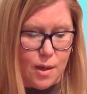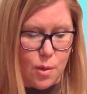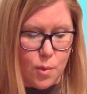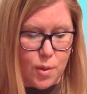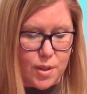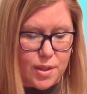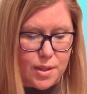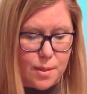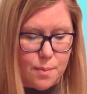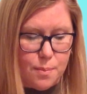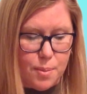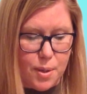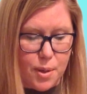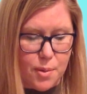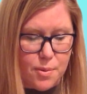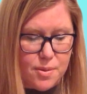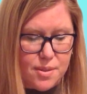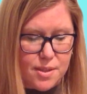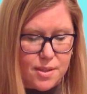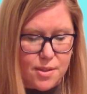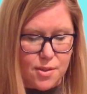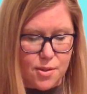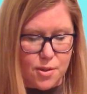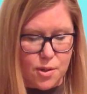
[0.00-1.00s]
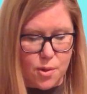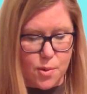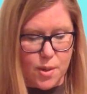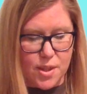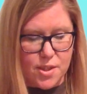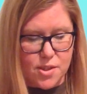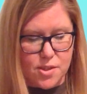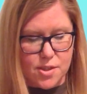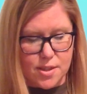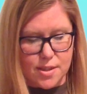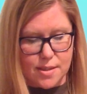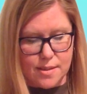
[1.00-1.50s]
When composing your
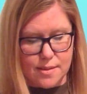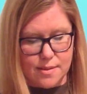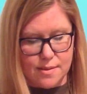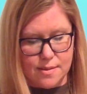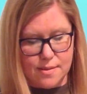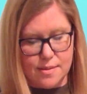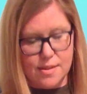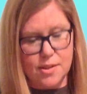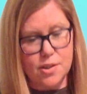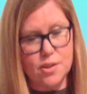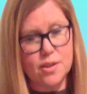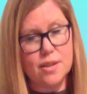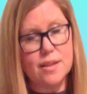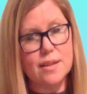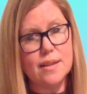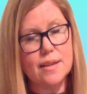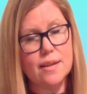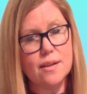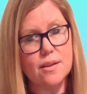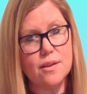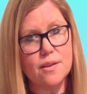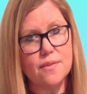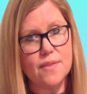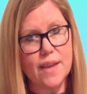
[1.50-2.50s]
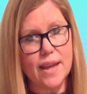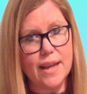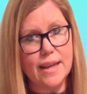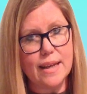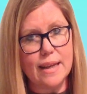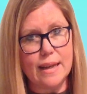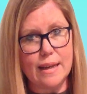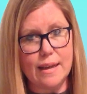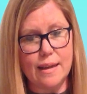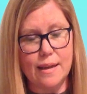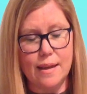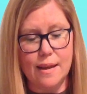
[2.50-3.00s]
questions, steer clear of
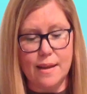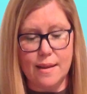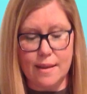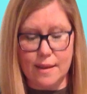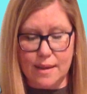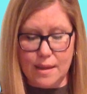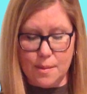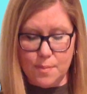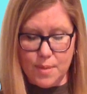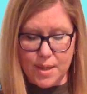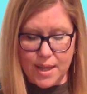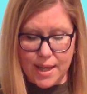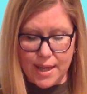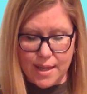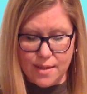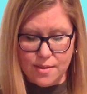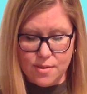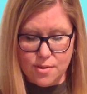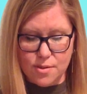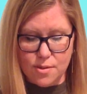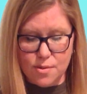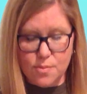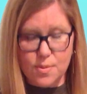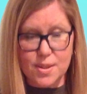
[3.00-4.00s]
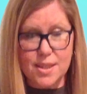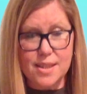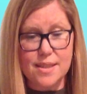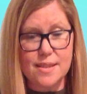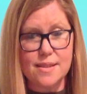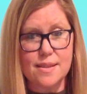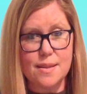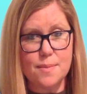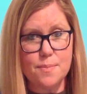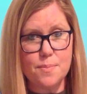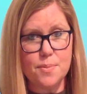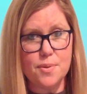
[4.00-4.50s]
any that can be answered with a
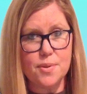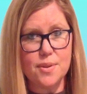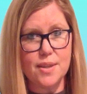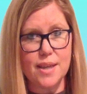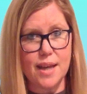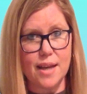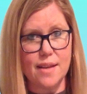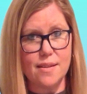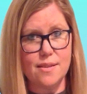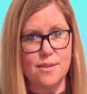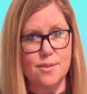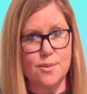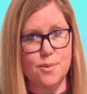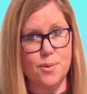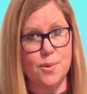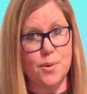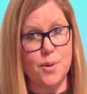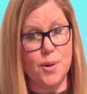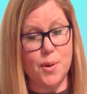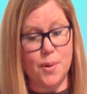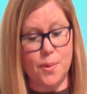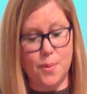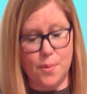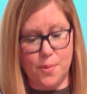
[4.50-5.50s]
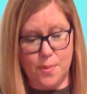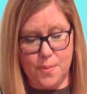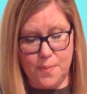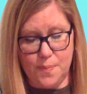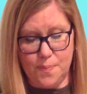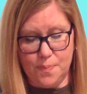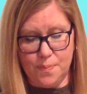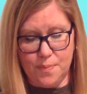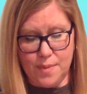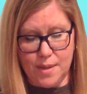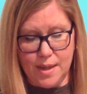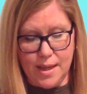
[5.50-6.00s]
simple yes or no.
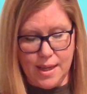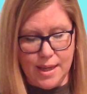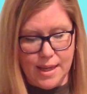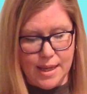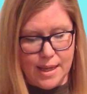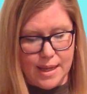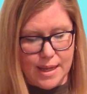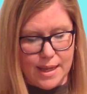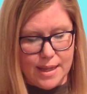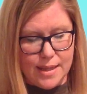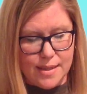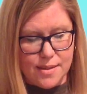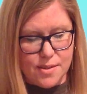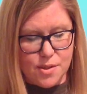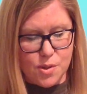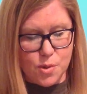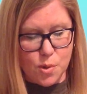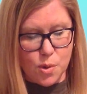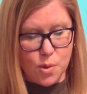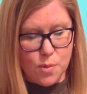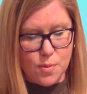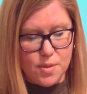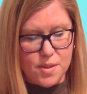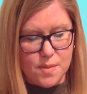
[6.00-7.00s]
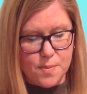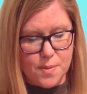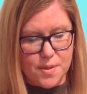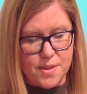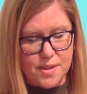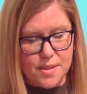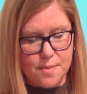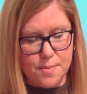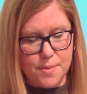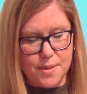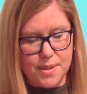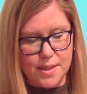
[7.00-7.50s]
It is your
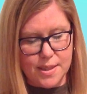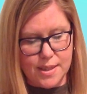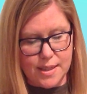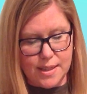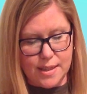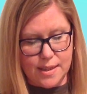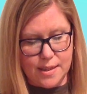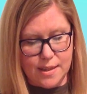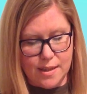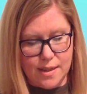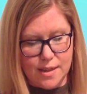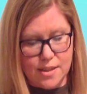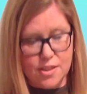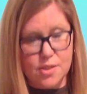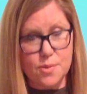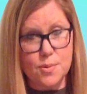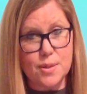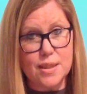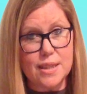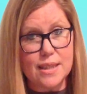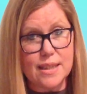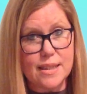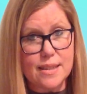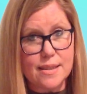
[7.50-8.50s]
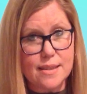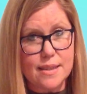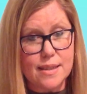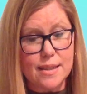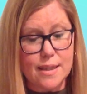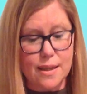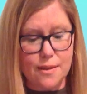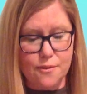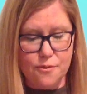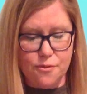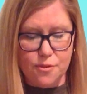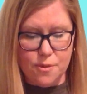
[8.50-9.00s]
responsibility to
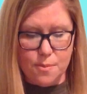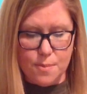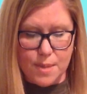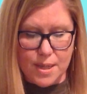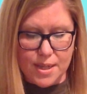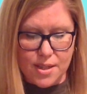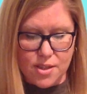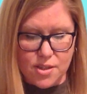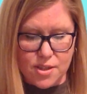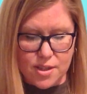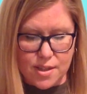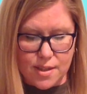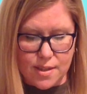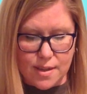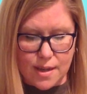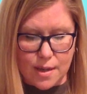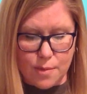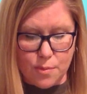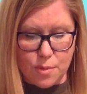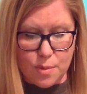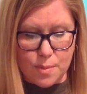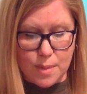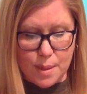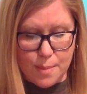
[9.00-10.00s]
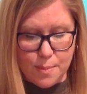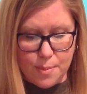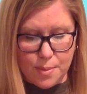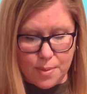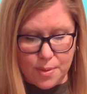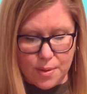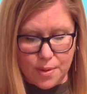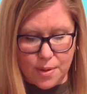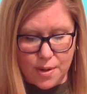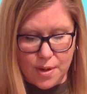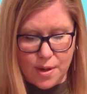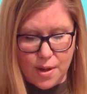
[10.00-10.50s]
elicit information and
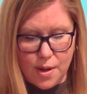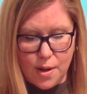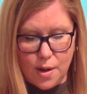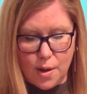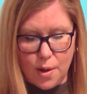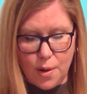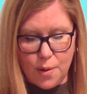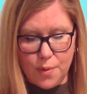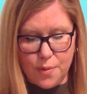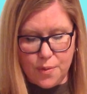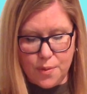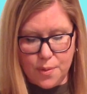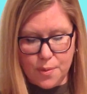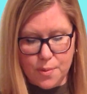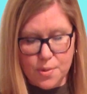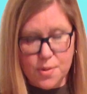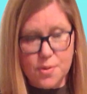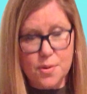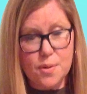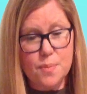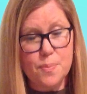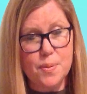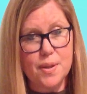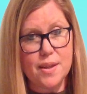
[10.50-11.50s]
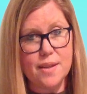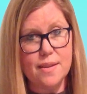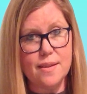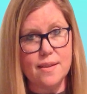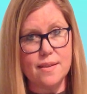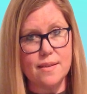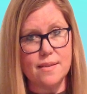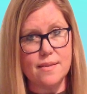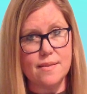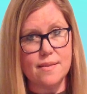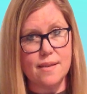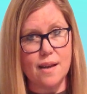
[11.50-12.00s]
remember, although your
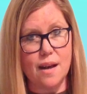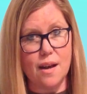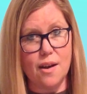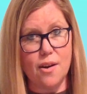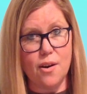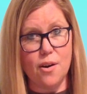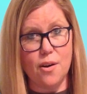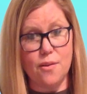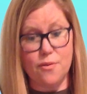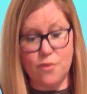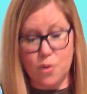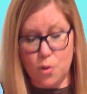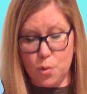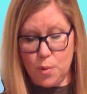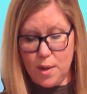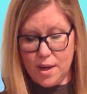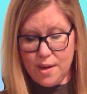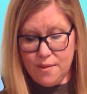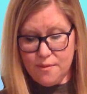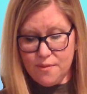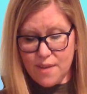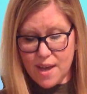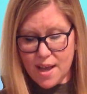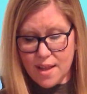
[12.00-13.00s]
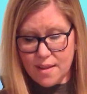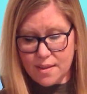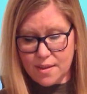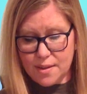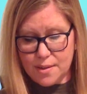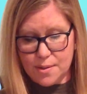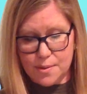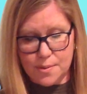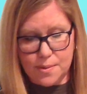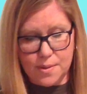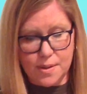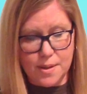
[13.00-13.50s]
opinions are of great
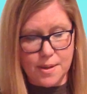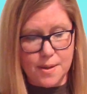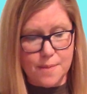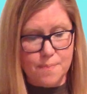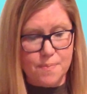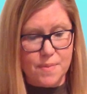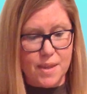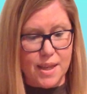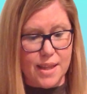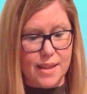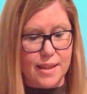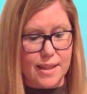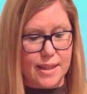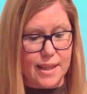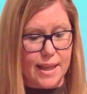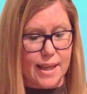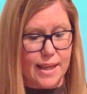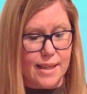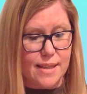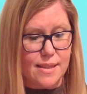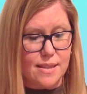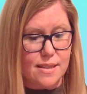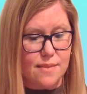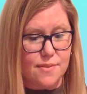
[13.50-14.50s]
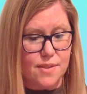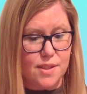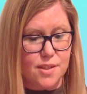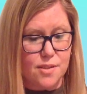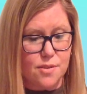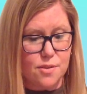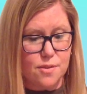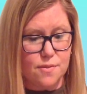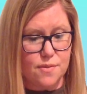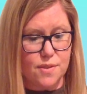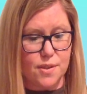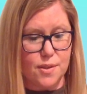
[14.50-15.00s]
value, in the case of an
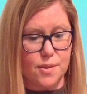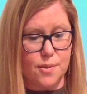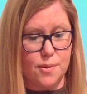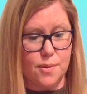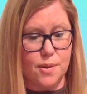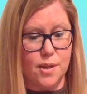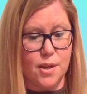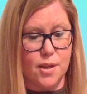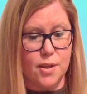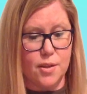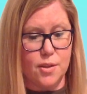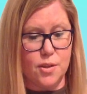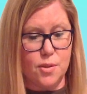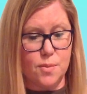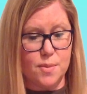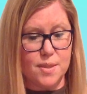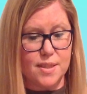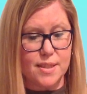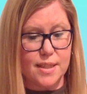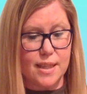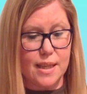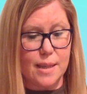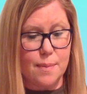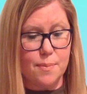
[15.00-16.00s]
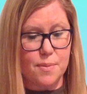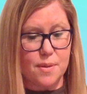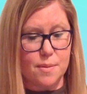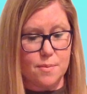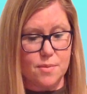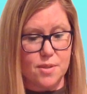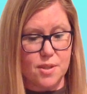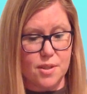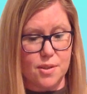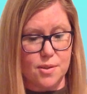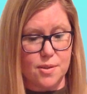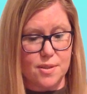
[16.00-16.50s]
interview, you must keep them
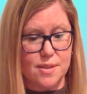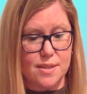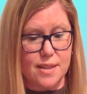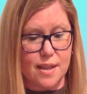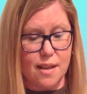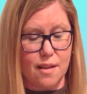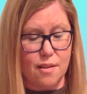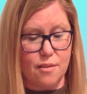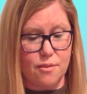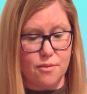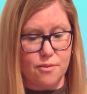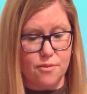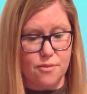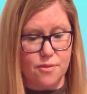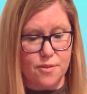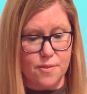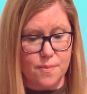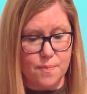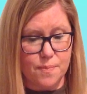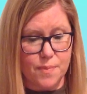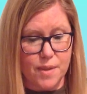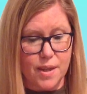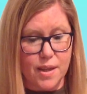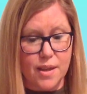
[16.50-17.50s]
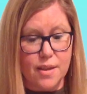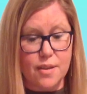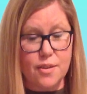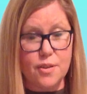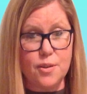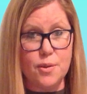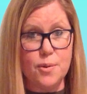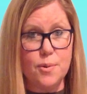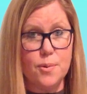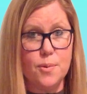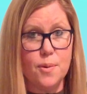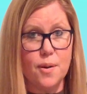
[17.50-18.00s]
to yourself.
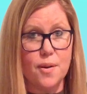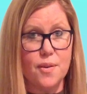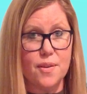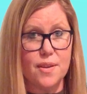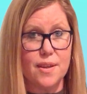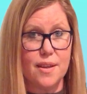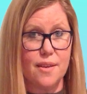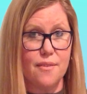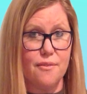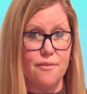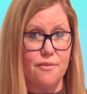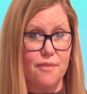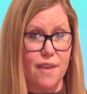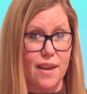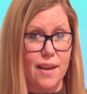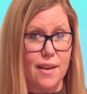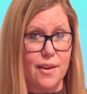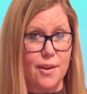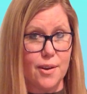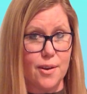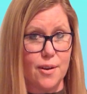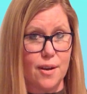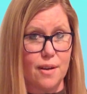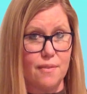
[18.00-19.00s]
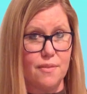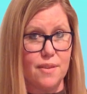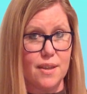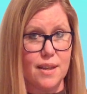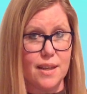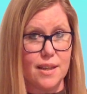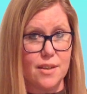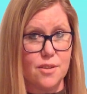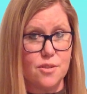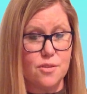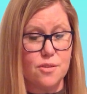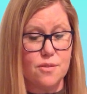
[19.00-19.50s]
You are the conveyor of
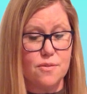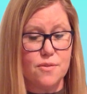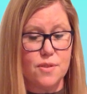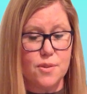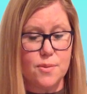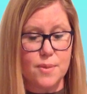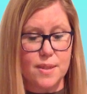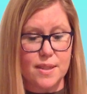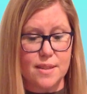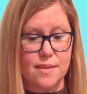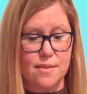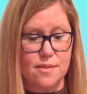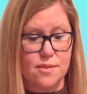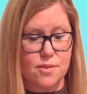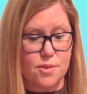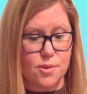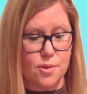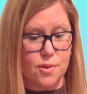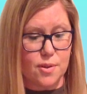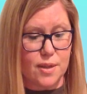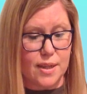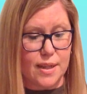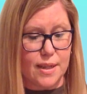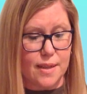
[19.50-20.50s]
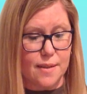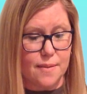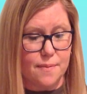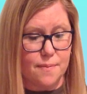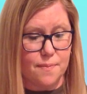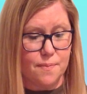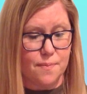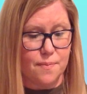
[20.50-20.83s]
the interviewee's story.